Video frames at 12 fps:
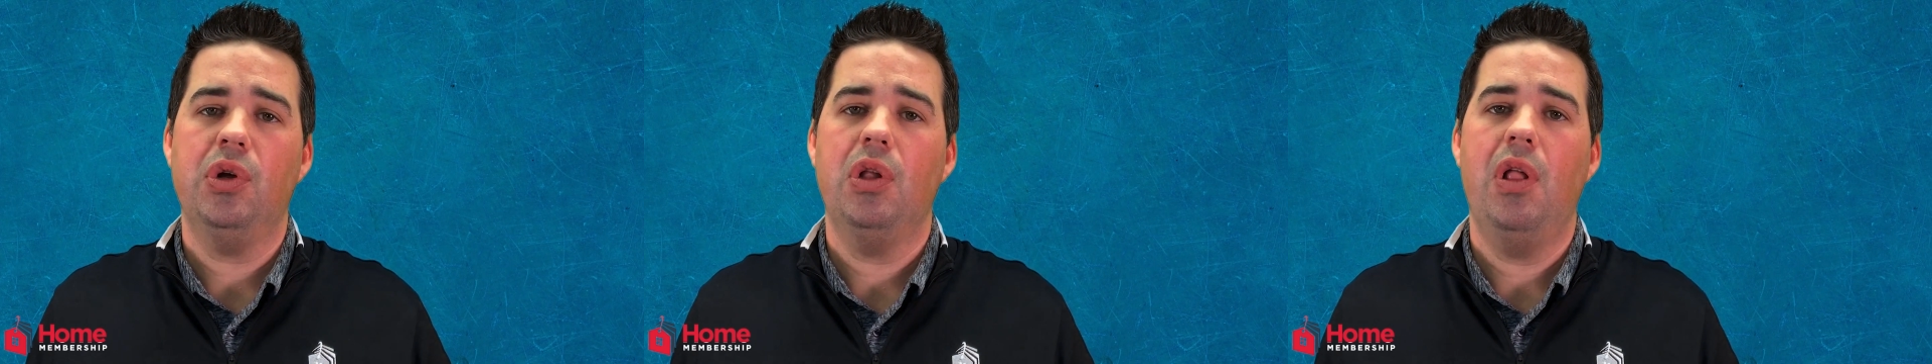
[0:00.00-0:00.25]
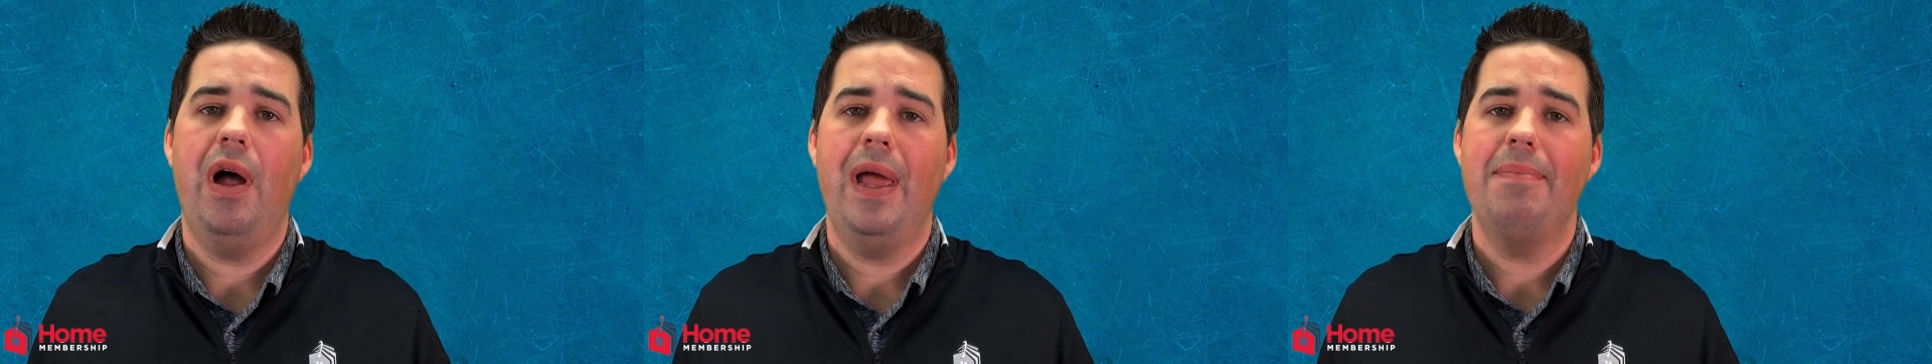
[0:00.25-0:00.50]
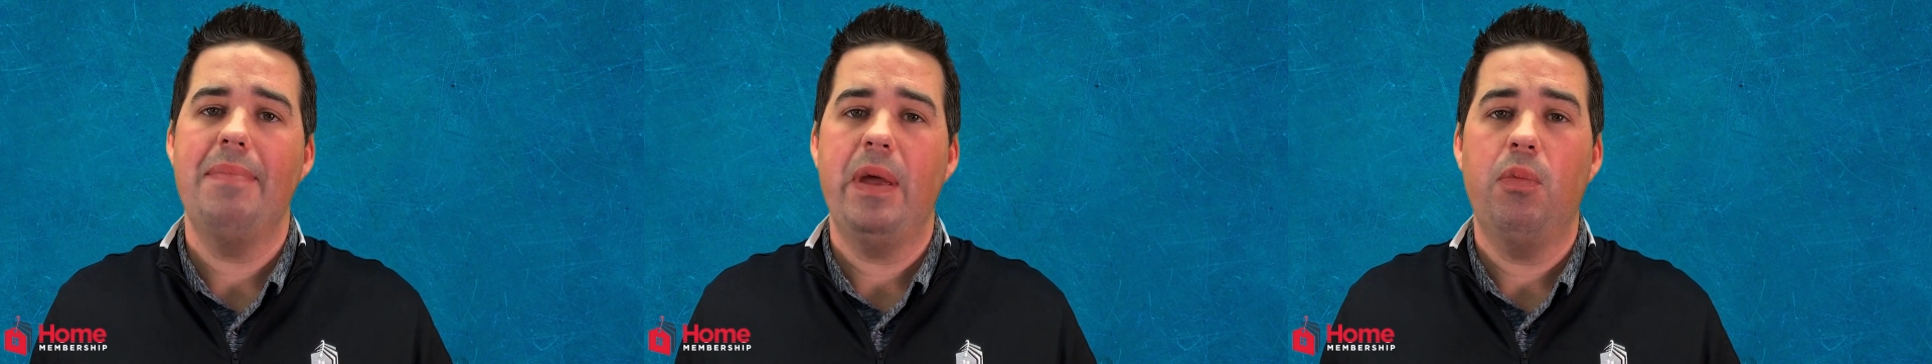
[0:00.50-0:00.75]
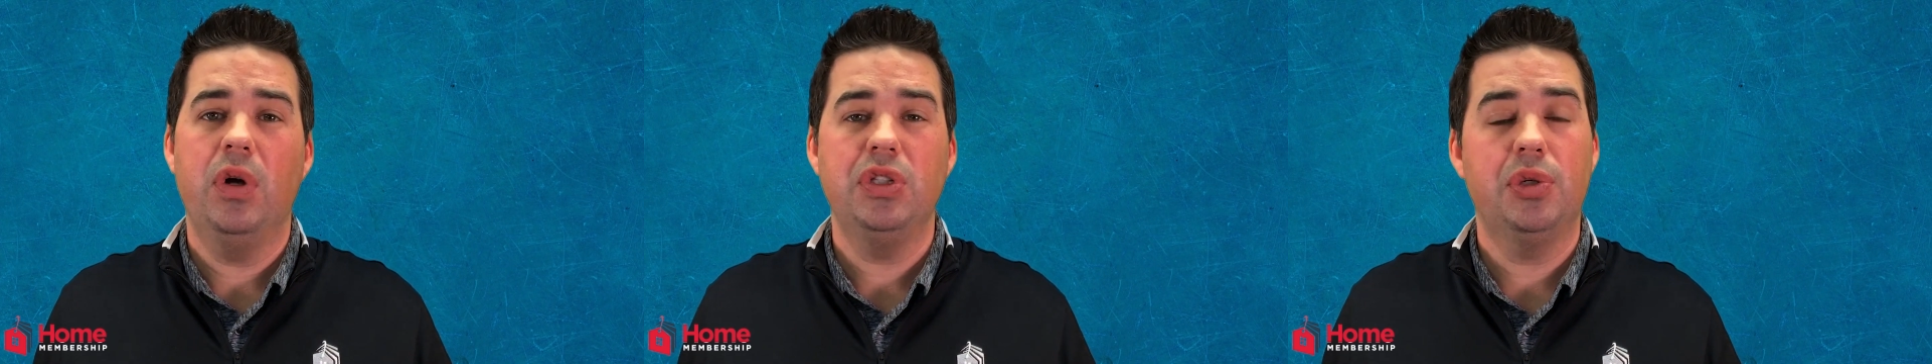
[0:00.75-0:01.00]
your client
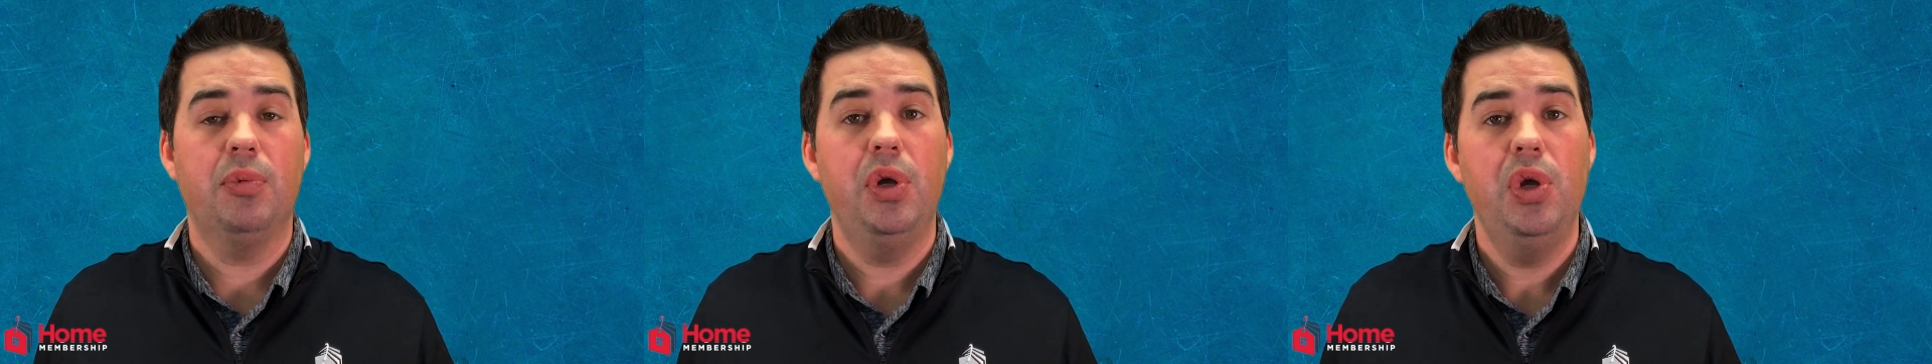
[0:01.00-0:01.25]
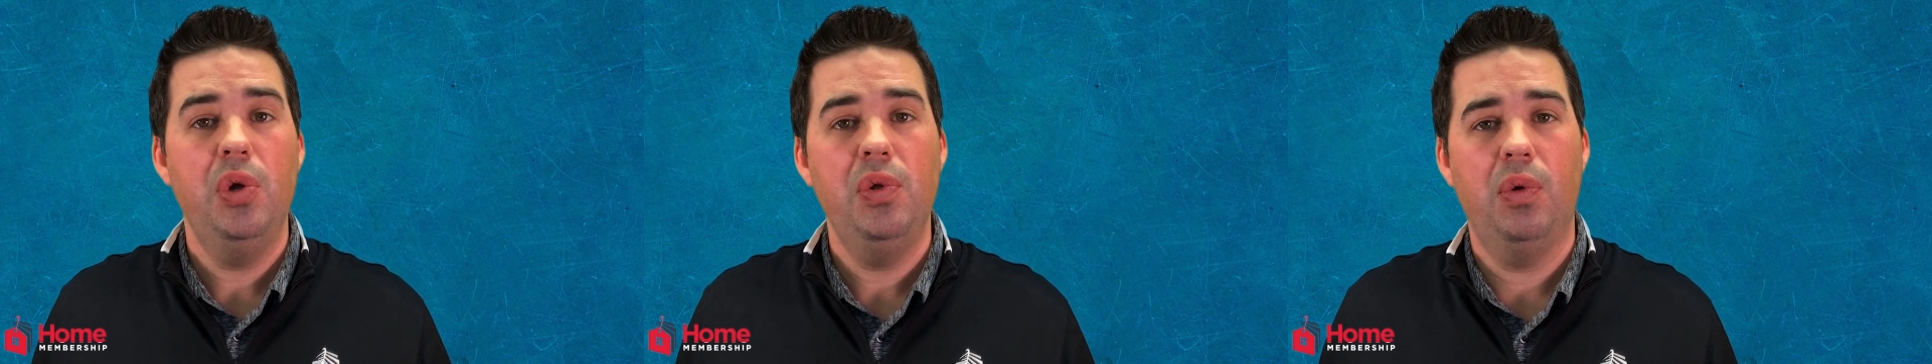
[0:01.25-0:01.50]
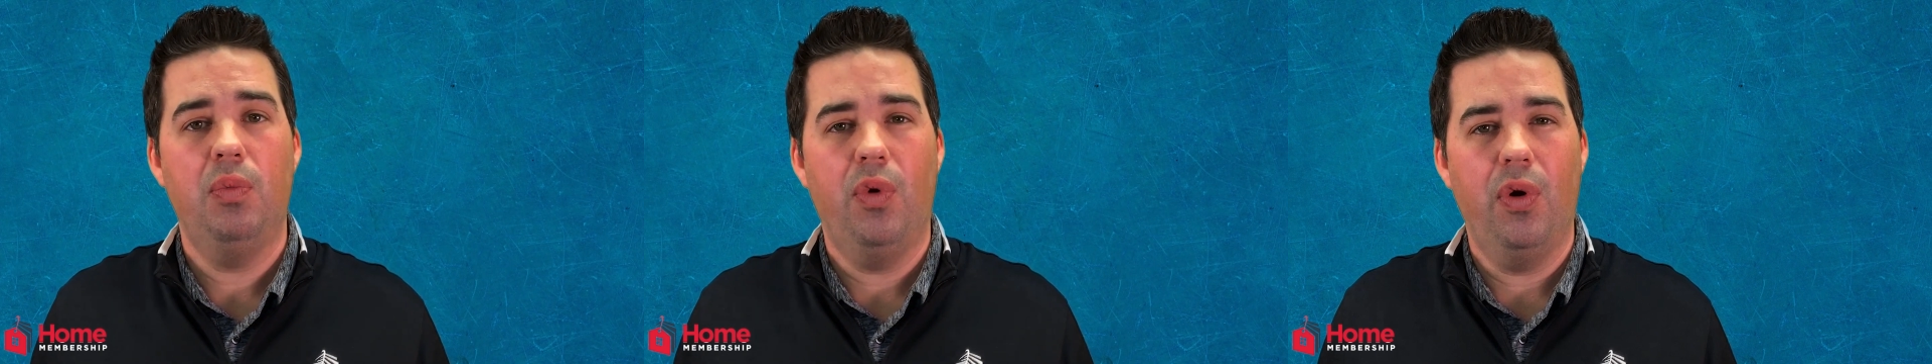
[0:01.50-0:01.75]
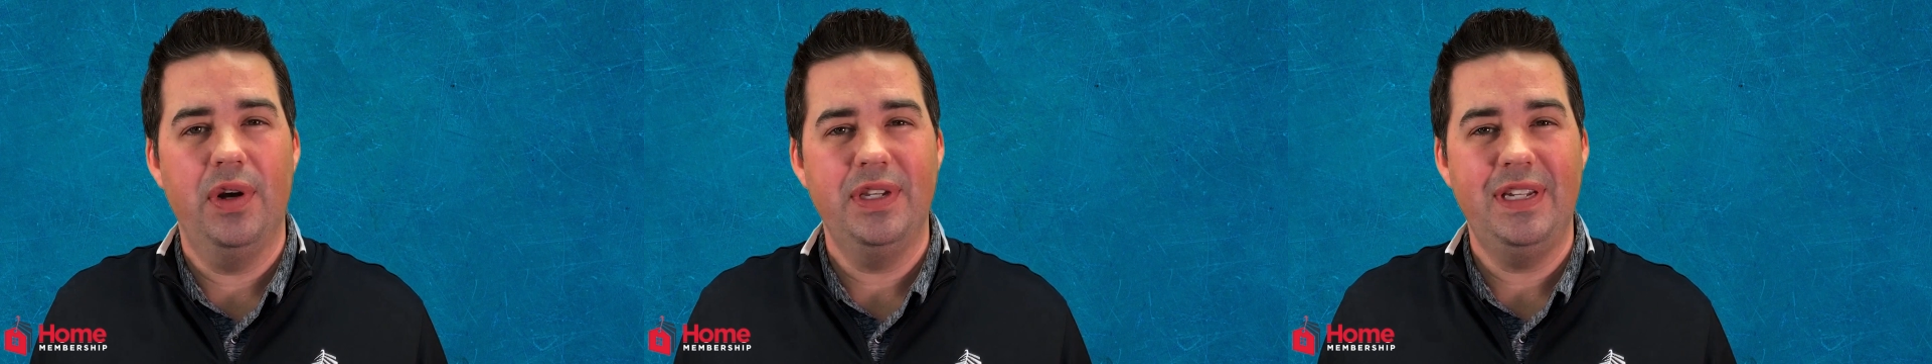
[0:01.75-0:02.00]
may want to renew the
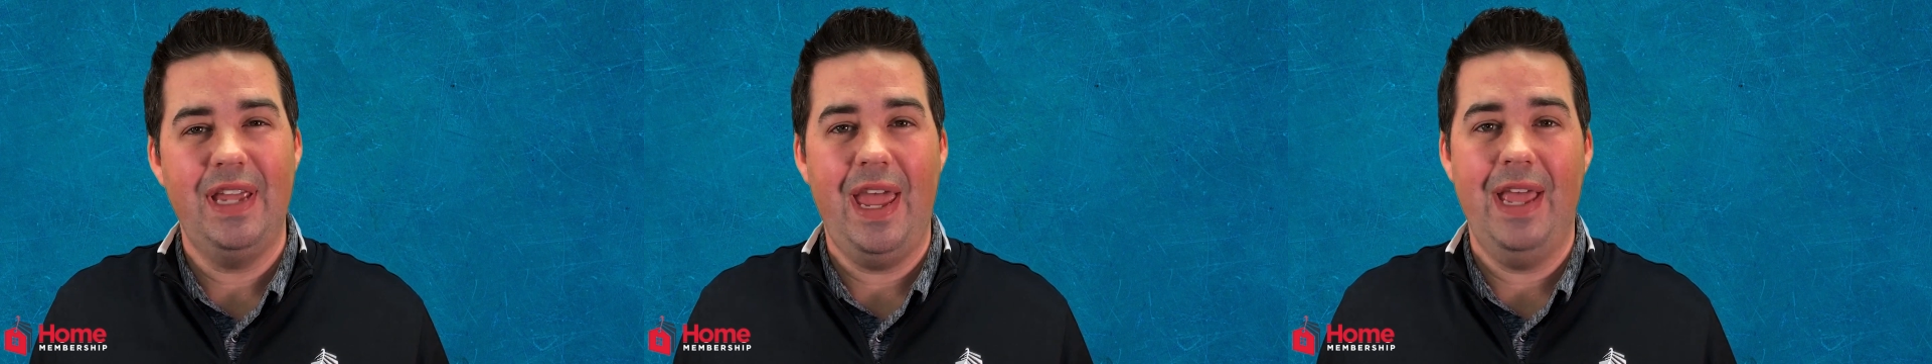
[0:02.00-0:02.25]
warranty